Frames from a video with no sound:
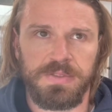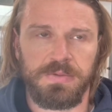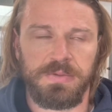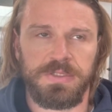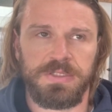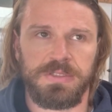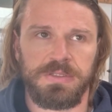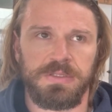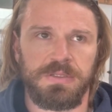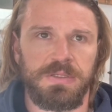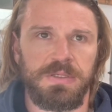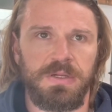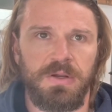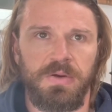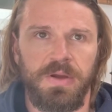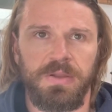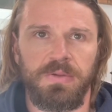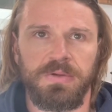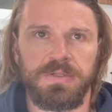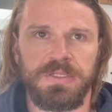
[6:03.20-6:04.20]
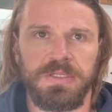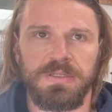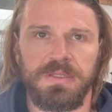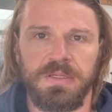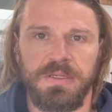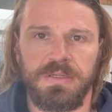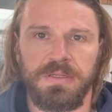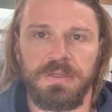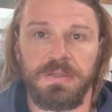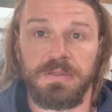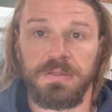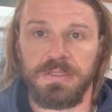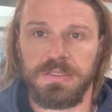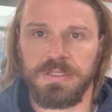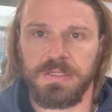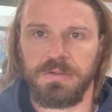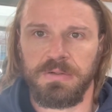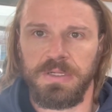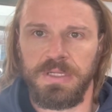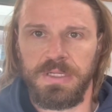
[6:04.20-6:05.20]
which, you know, I looked at the
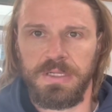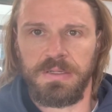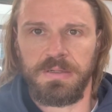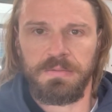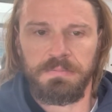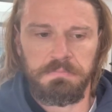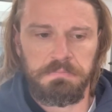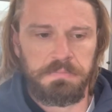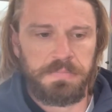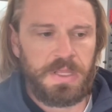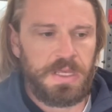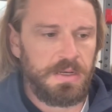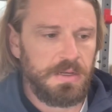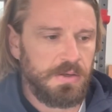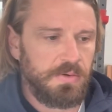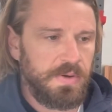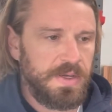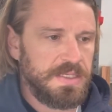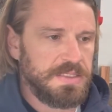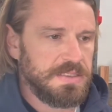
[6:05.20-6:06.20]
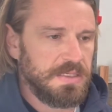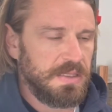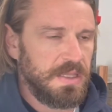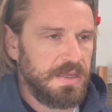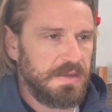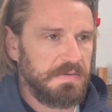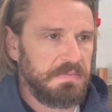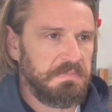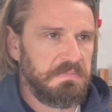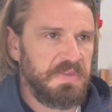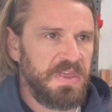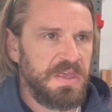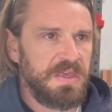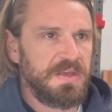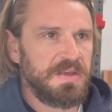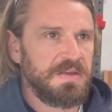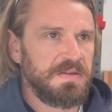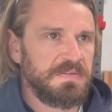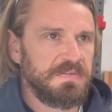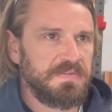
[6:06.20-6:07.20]
screen, that equates to like
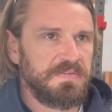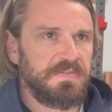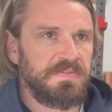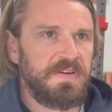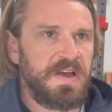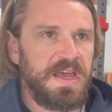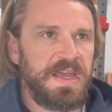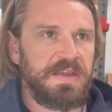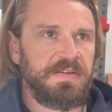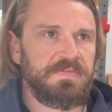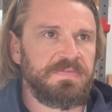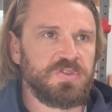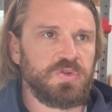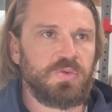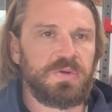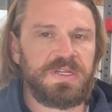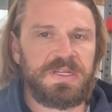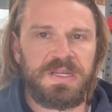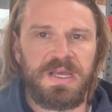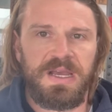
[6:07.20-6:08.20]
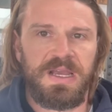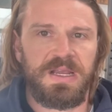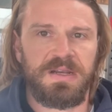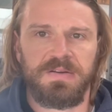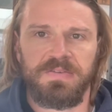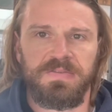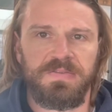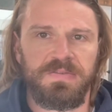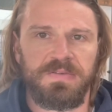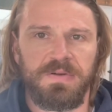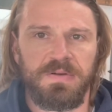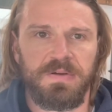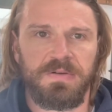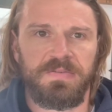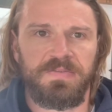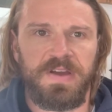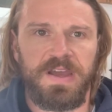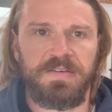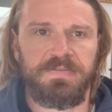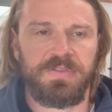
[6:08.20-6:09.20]
529 or
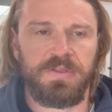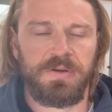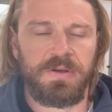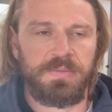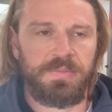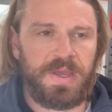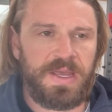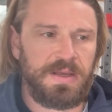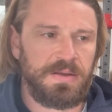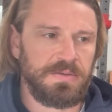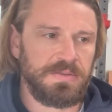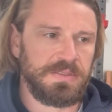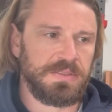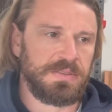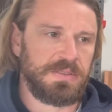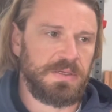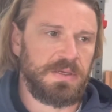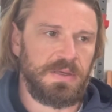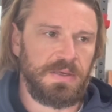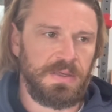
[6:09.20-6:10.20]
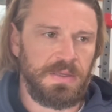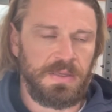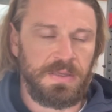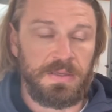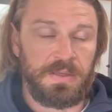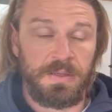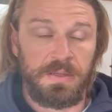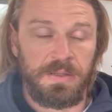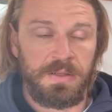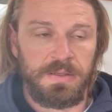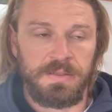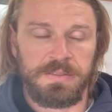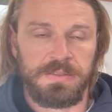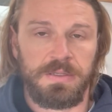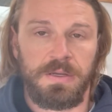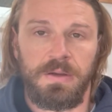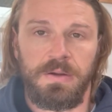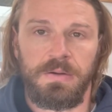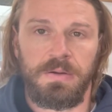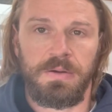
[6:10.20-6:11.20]
530 pounds.
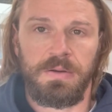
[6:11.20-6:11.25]
So